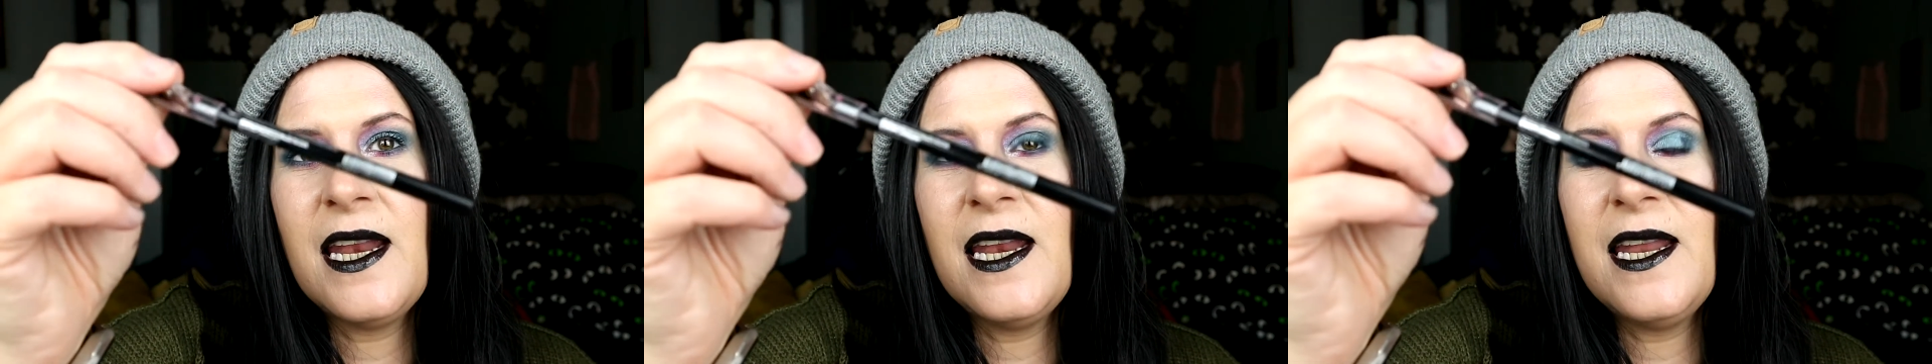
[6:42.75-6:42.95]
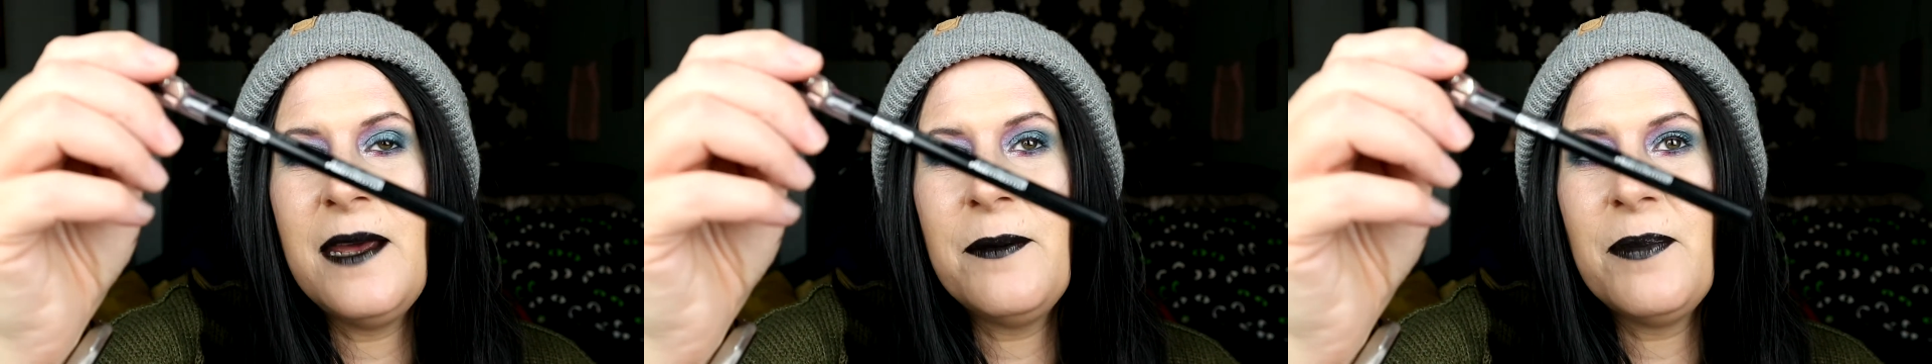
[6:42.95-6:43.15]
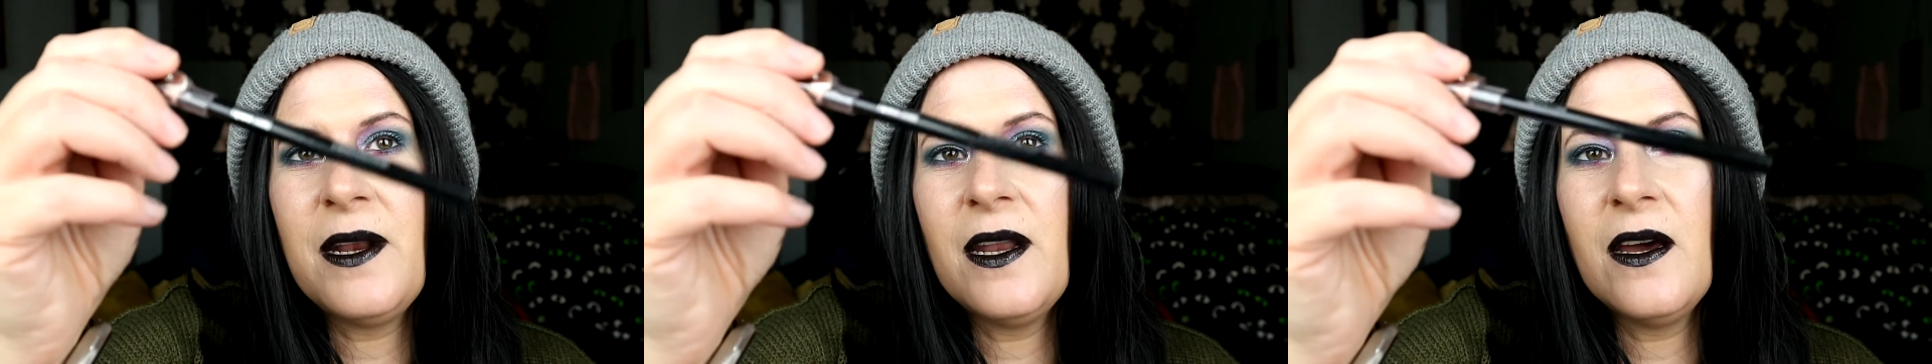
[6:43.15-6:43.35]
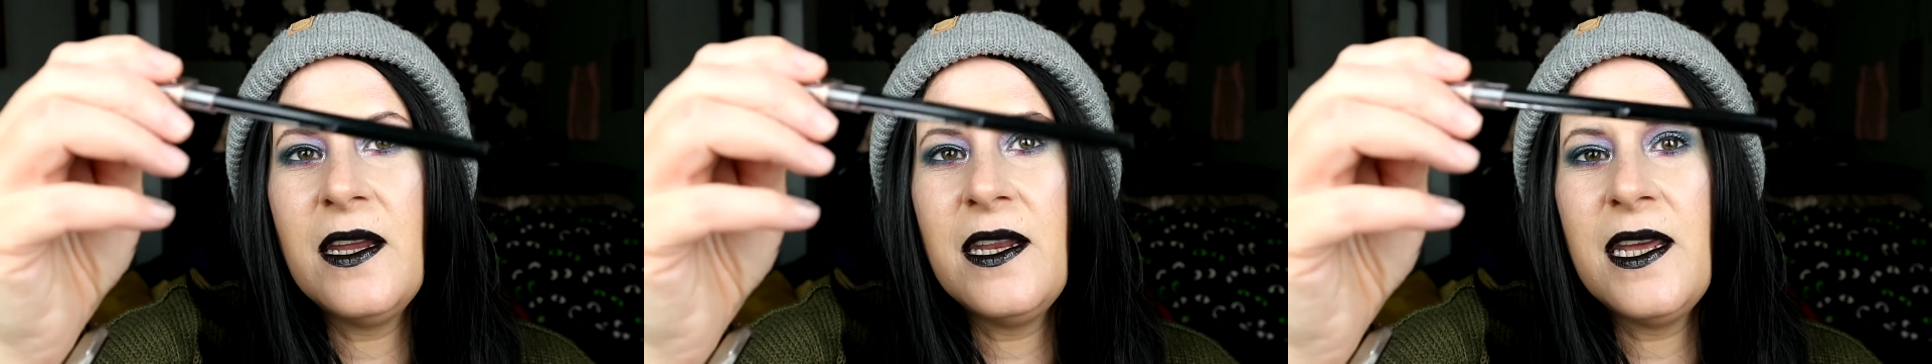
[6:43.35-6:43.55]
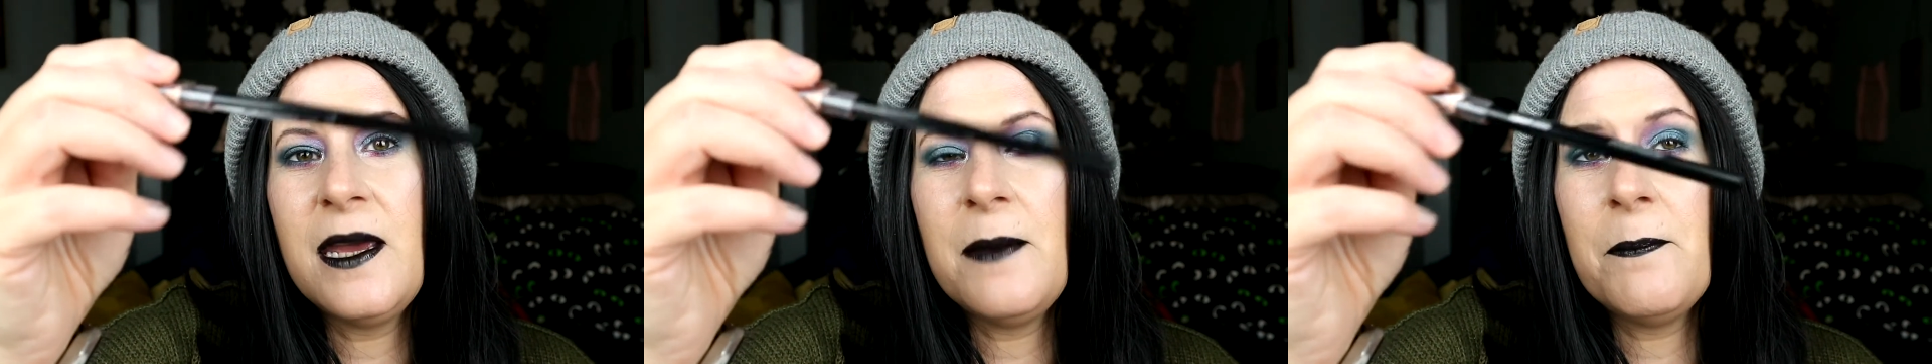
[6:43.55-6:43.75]
Lip
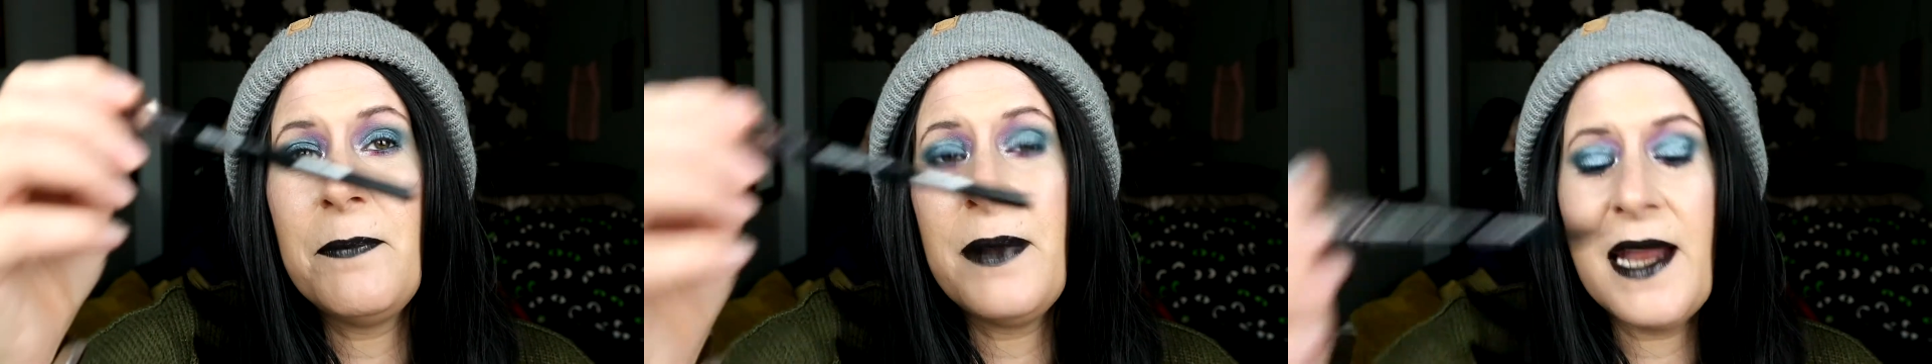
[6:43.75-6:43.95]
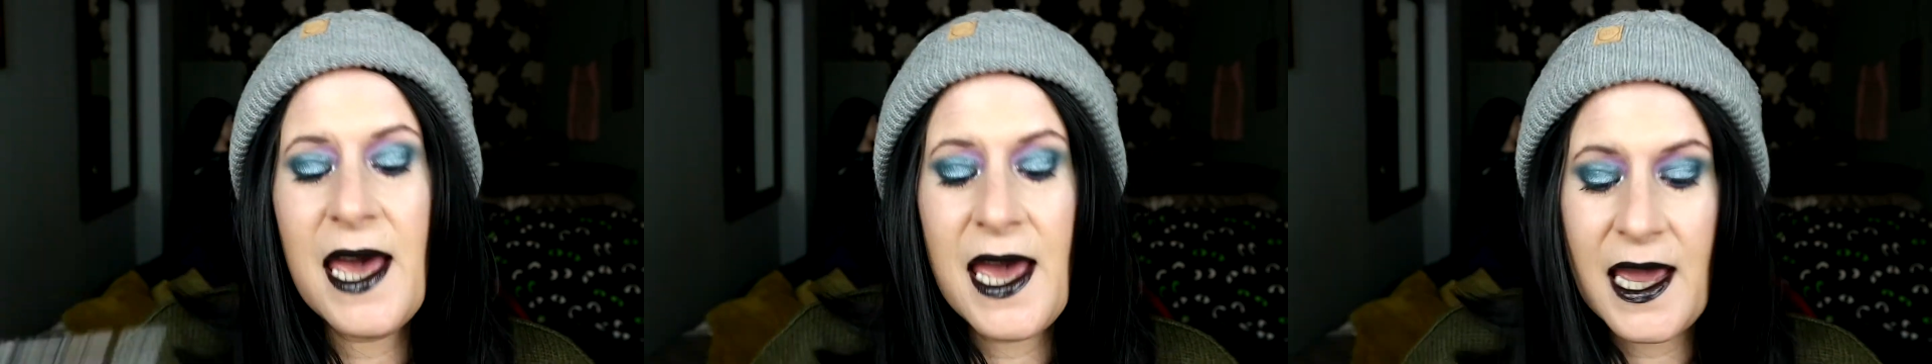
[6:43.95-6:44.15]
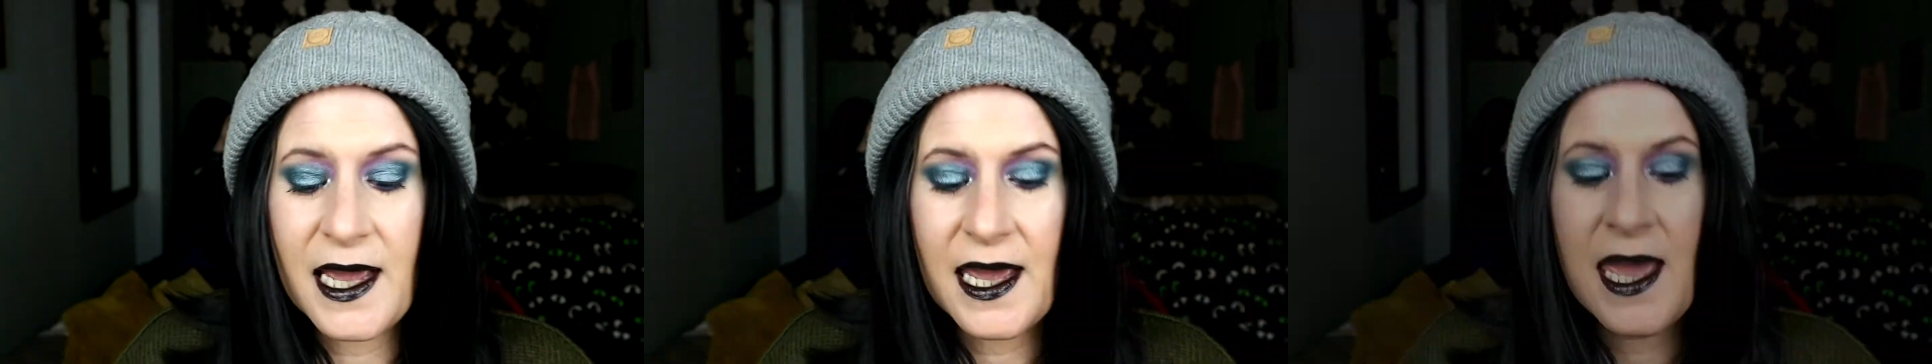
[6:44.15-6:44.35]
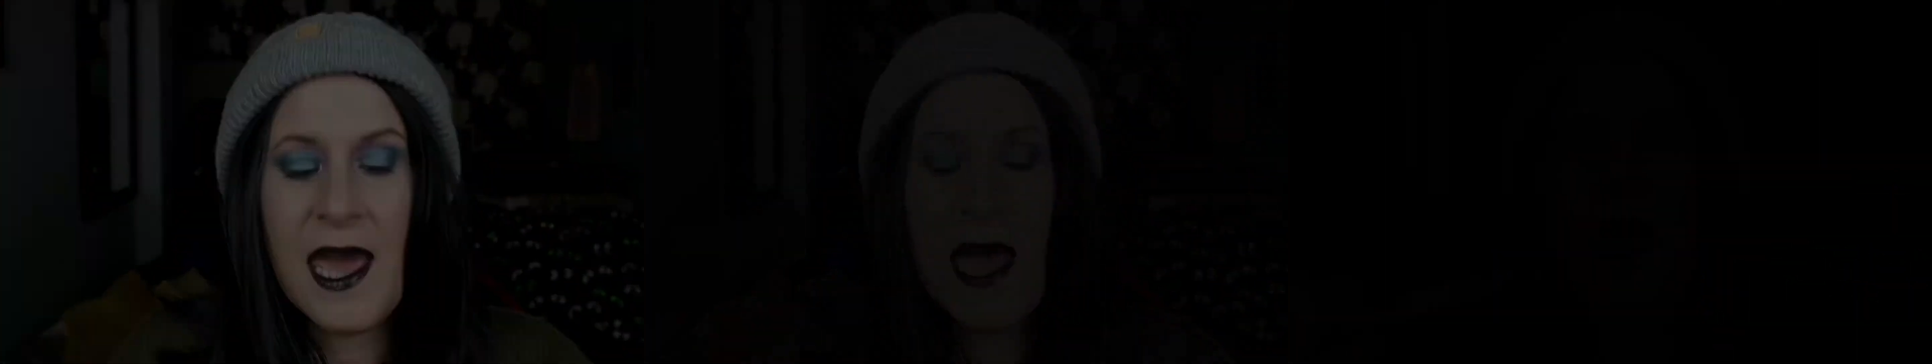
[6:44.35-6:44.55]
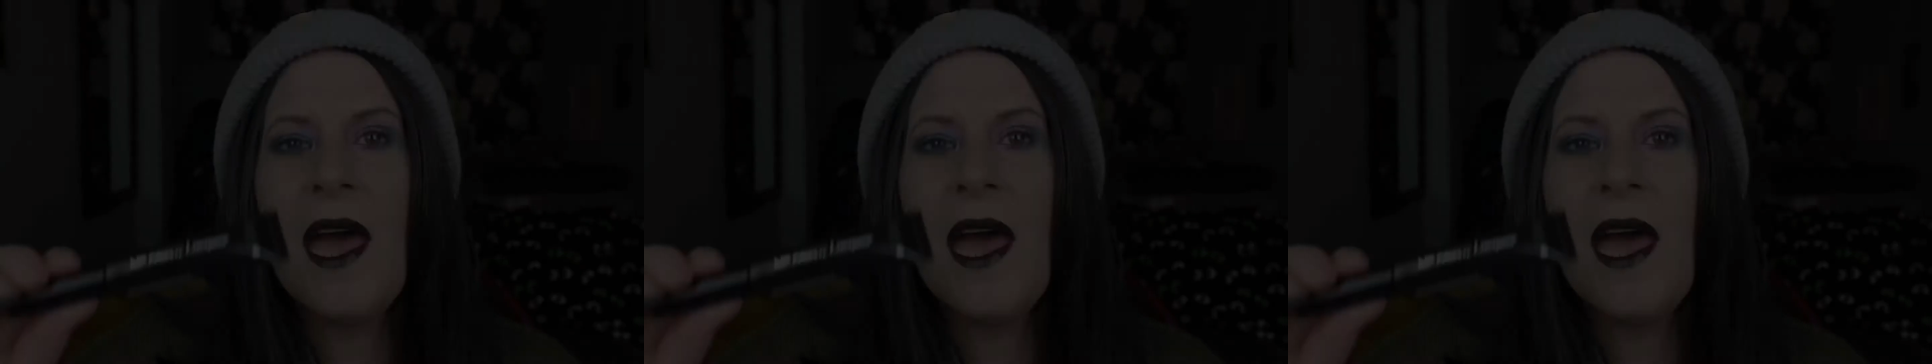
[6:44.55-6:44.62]
Liner in black